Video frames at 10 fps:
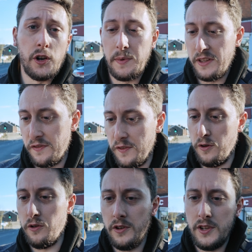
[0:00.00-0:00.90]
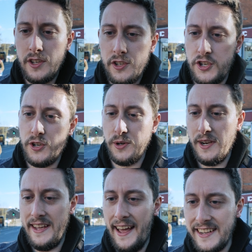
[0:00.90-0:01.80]
got to be the floor,
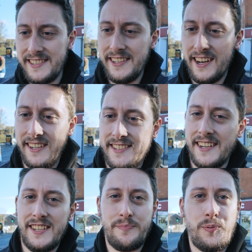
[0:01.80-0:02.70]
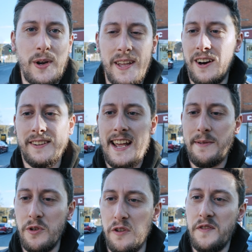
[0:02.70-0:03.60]
surely. 1896 is pretty
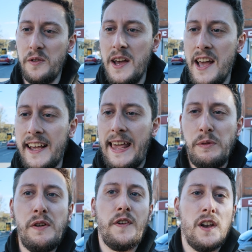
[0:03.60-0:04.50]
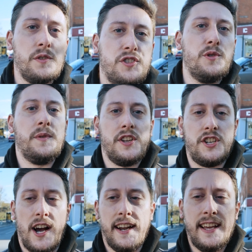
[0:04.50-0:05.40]
goddamn awful. Can we follow suit with a
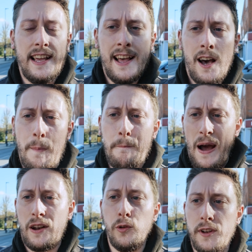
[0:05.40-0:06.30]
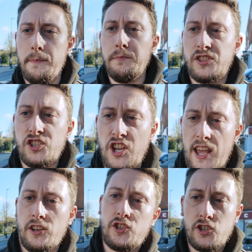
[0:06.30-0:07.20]
shiny on battle number
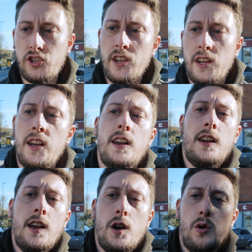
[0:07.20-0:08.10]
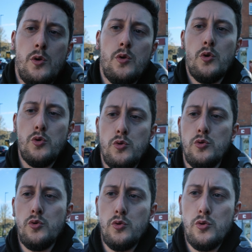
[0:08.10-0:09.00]
6?
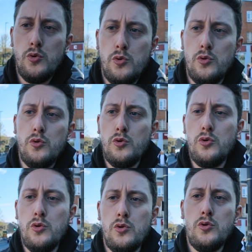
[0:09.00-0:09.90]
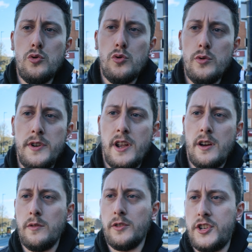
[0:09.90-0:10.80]
Ooh,
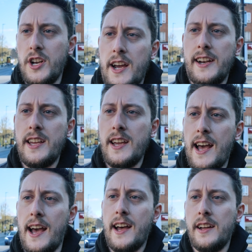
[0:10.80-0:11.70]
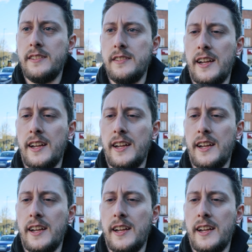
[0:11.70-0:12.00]
no, not shiny, and